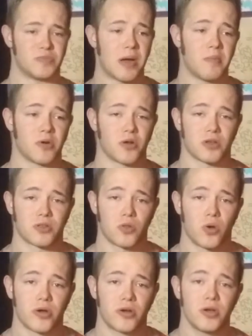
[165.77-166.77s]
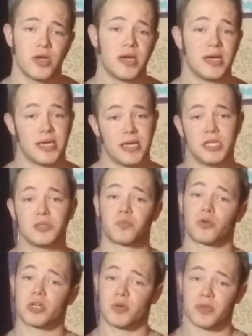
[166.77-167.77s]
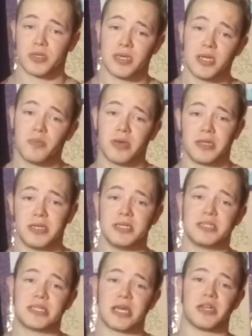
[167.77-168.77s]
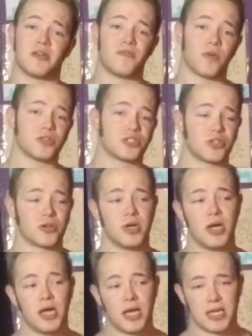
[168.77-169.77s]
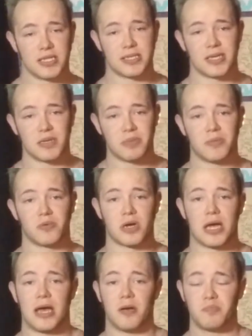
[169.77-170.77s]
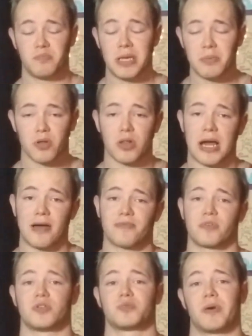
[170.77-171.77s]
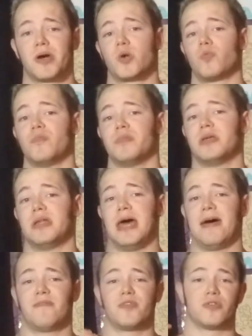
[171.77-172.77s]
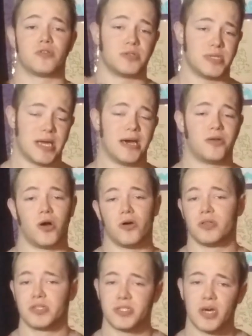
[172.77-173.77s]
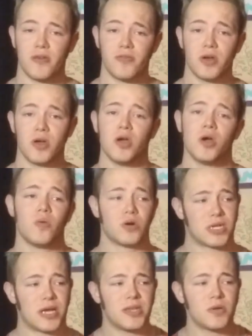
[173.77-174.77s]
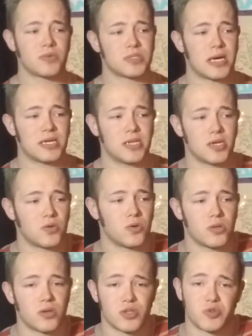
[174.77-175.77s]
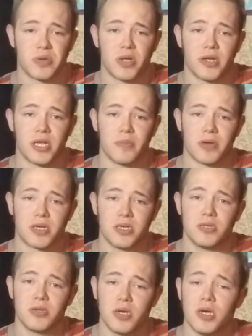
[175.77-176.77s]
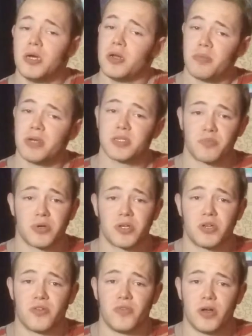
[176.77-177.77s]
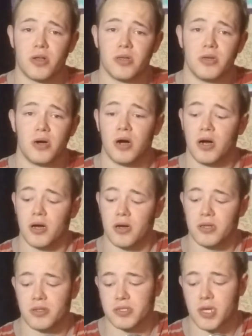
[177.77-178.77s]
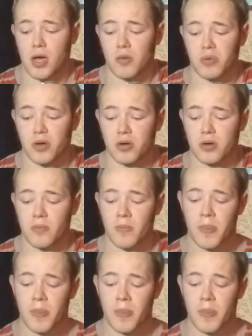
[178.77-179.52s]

Matt Murdock, the lawyer. He's working with Kingpin. He's sending Vulture and sending people people after Spider-Woman and after her dad and all this stuff, which I think was actually a cool little spin on him. Like, he plays a pretty good villain uh, in this comic book.